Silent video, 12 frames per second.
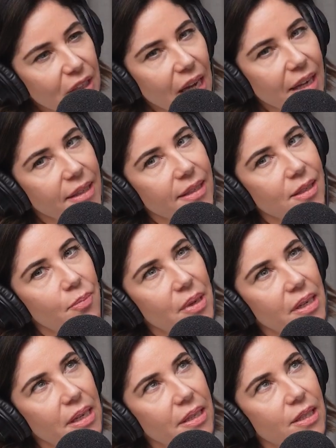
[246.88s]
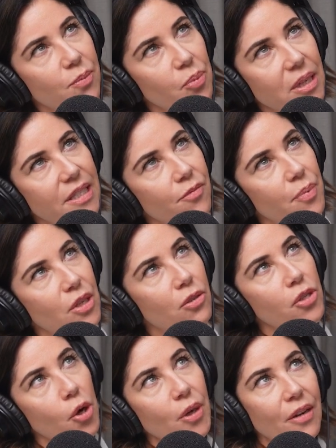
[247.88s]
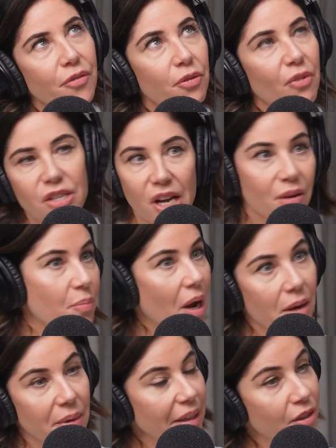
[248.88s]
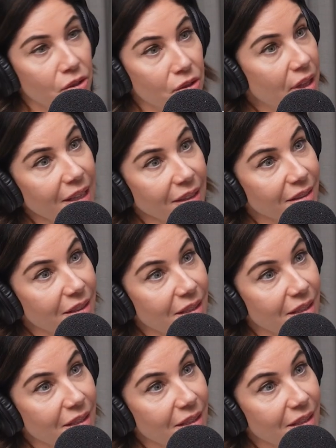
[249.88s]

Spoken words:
like it's a bit expressive, but you don't have to rush out and buy a million new things.